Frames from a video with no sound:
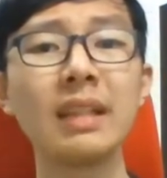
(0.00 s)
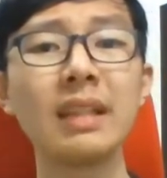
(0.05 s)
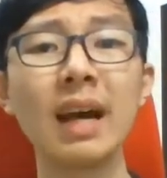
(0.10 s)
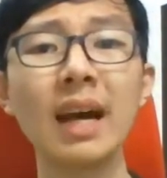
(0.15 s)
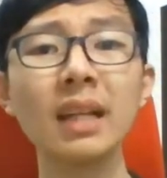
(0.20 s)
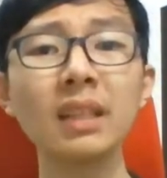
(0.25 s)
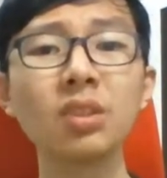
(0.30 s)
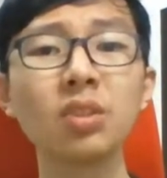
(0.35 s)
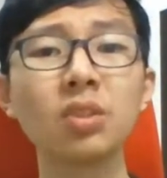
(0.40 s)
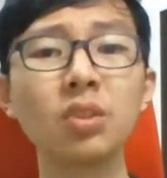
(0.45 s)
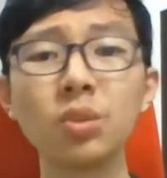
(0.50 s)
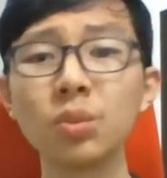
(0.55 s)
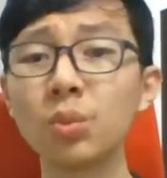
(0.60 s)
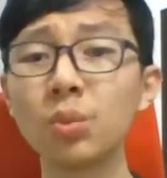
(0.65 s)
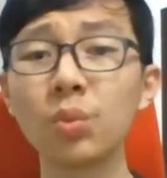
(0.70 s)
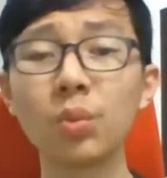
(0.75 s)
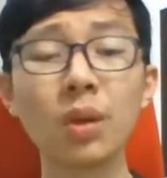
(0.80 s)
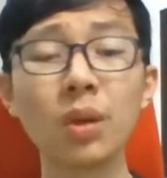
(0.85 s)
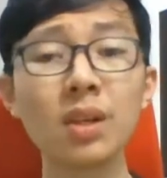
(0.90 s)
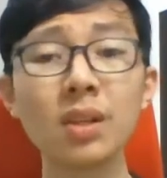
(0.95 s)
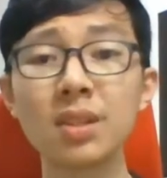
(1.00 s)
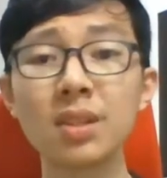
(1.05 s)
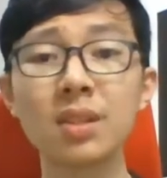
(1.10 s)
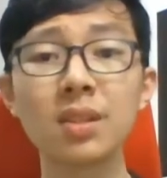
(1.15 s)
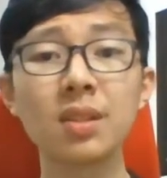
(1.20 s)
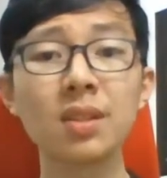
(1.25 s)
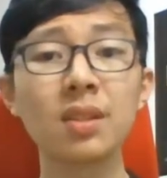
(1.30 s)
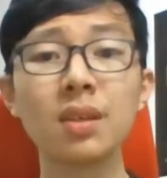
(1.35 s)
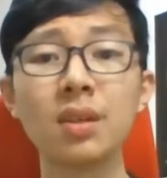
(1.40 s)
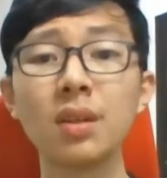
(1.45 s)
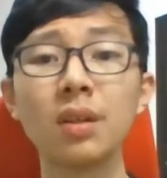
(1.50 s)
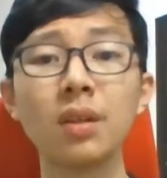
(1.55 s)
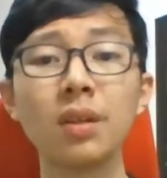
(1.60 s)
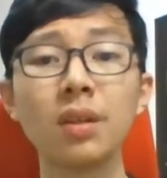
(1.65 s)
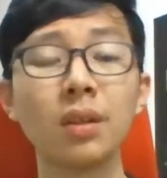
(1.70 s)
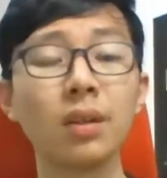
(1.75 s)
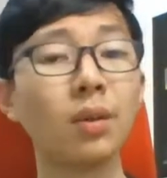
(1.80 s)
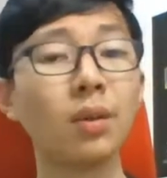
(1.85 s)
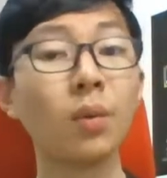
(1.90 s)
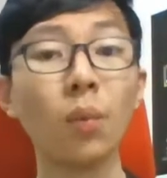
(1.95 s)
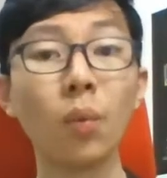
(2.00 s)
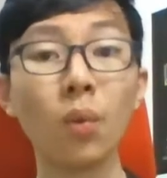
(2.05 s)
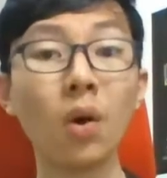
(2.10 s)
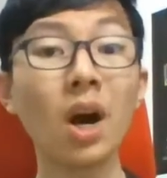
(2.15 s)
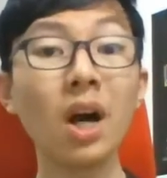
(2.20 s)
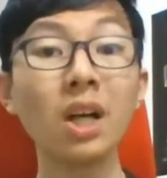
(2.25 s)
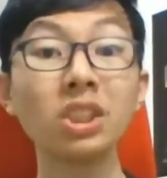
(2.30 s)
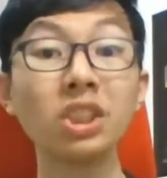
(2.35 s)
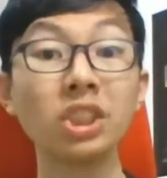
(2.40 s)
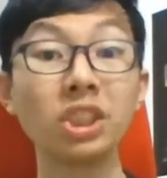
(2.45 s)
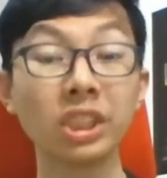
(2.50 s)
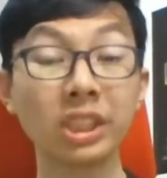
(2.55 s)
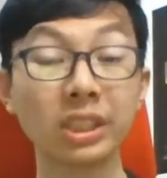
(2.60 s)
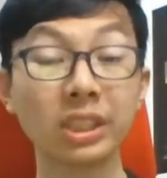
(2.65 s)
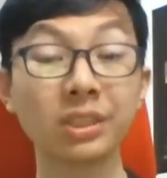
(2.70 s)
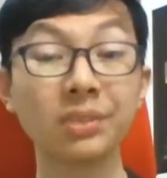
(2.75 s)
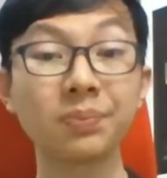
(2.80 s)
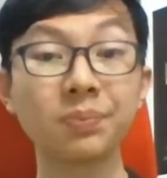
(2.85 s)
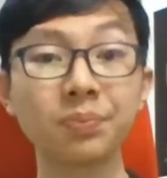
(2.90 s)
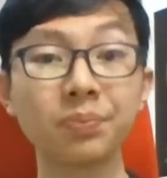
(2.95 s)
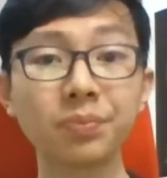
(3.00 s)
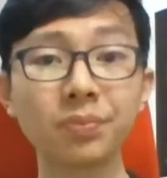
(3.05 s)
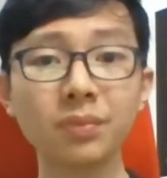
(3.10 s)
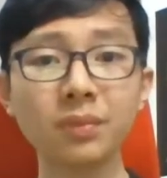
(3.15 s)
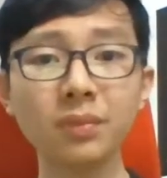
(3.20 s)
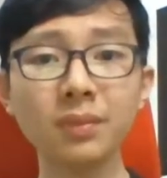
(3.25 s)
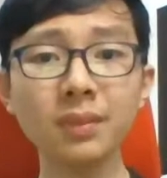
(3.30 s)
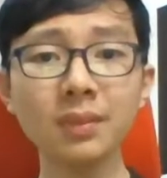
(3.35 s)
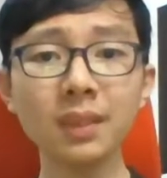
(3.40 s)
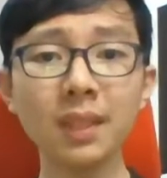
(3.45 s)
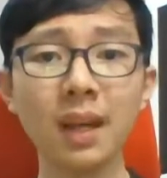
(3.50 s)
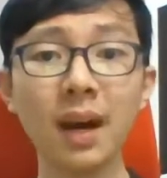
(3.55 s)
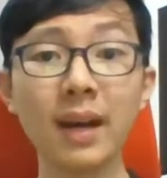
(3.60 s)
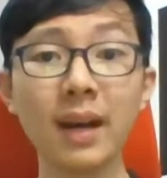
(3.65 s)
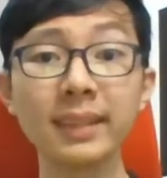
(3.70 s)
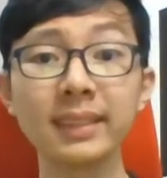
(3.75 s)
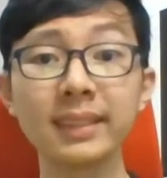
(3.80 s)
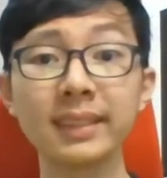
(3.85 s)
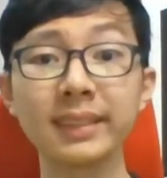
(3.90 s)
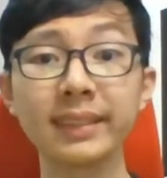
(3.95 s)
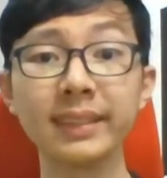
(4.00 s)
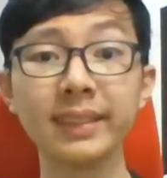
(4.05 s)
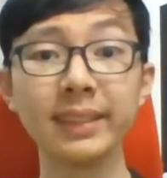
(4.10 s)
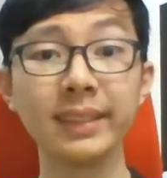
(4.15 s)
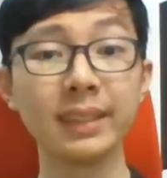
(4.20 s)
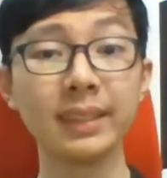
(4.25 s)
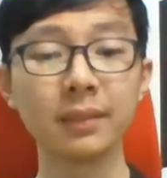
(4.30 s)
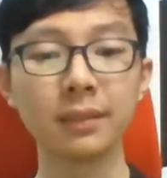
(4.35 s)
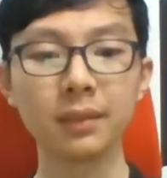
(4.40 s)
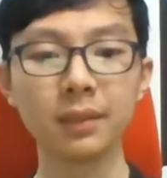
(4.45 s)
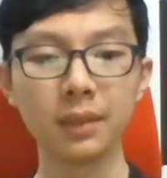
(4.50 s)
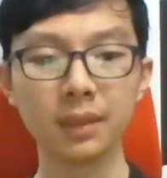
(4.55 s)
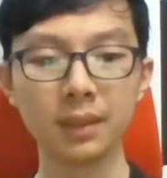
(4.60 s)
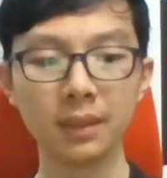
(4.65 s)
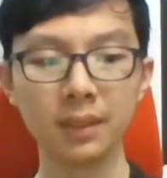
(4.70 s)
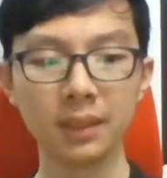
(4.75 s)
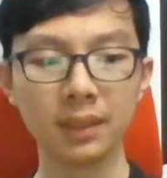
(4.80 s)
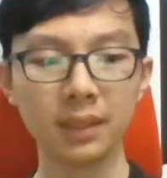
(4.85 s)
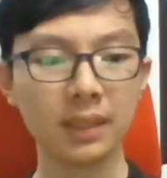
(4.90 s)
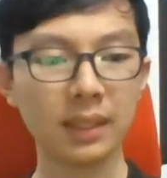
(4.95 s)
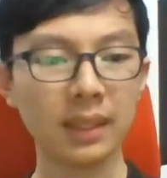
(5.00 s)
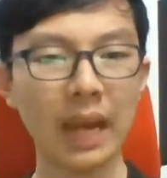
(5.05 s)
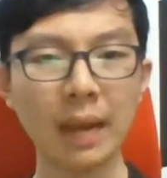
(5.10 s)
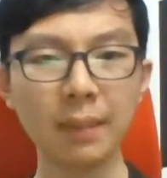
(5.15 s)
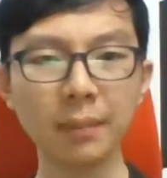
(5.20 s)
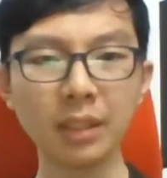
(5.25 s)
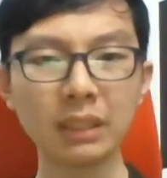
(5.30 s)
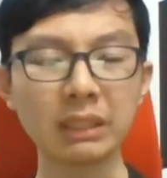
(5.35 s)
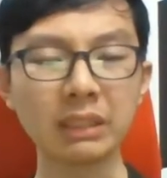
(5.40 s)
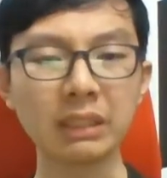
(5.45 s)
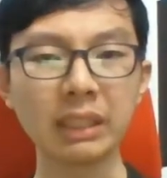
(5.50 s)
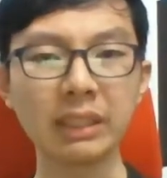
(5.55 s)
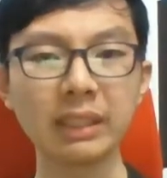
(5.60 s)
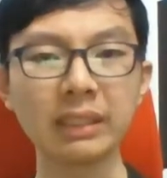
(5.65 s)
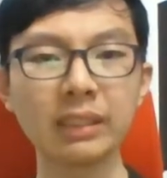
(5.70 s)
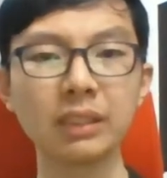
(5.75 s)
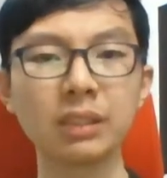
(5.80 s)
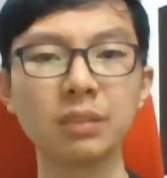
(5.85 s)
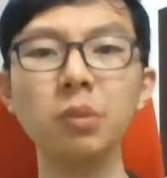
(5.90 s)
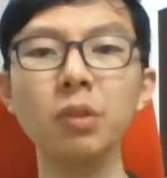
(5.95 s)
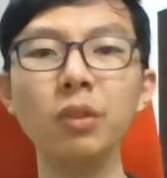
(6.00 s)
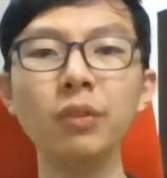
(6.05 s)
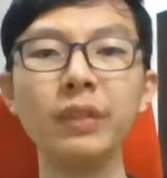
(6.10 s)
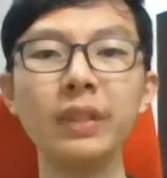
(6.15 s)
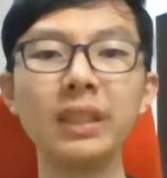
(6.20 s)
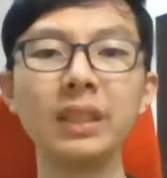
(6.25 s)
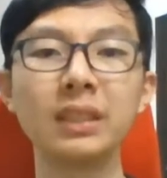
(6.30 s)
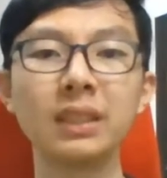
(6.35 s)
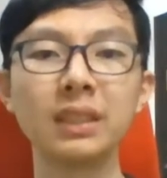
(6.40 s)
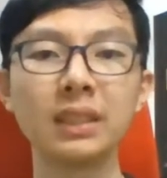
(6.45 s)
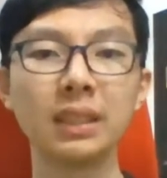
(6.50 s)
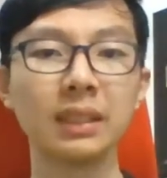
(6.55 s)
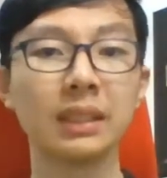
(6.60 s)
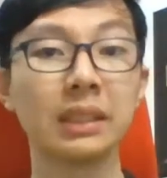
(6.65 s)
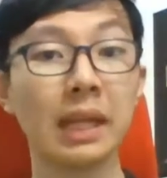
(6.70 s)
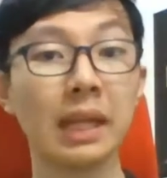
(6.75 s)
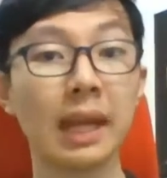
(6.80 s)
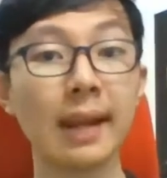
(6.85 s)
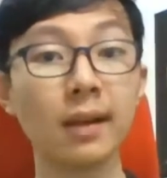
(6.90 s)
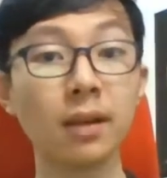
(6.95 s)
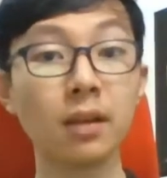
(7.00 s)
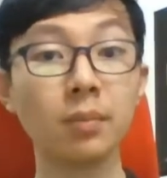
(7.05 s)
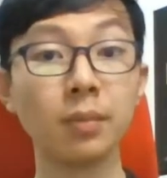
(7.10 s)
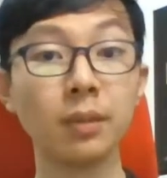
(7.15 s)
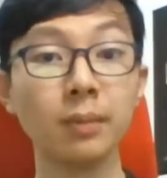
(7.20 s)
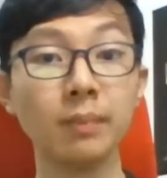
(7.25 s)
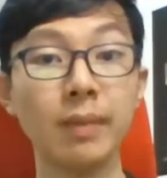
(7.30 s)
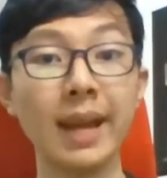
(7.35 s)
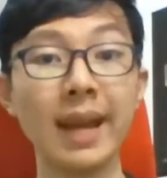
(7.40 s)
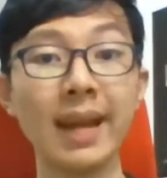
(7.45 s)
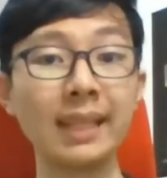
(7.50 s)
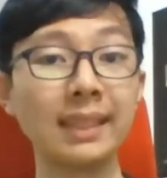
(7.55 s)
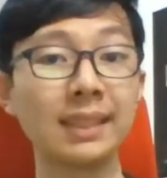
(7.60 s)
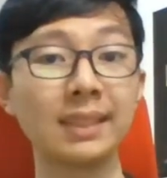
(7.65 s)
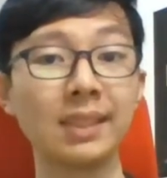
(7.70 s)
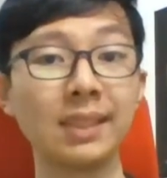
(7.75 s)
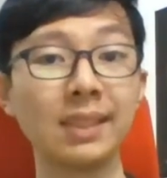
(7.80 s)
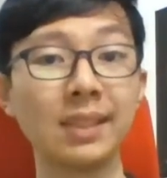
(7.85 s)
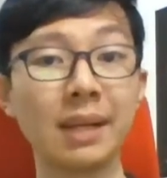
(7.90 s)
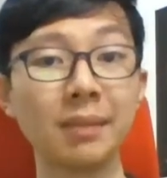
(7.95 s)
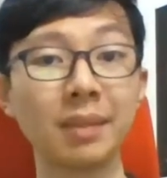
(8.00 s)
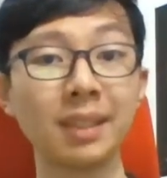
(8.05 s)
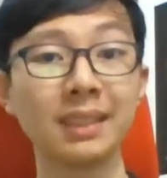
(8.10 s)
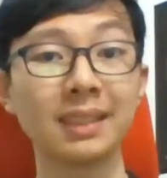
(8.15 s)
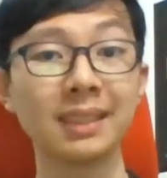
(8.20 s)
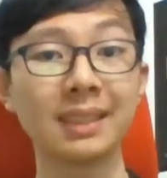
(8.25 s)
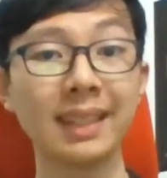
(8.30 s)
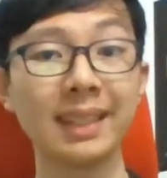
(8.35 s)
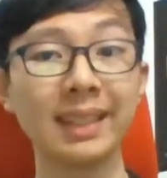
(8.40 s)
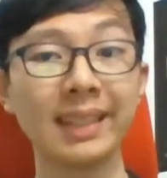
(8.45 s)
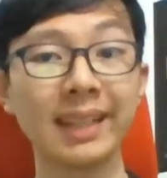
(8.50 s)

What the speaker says: not too worth watching, honestly. I'm not saying this movie is a terrible mess. No, I'm not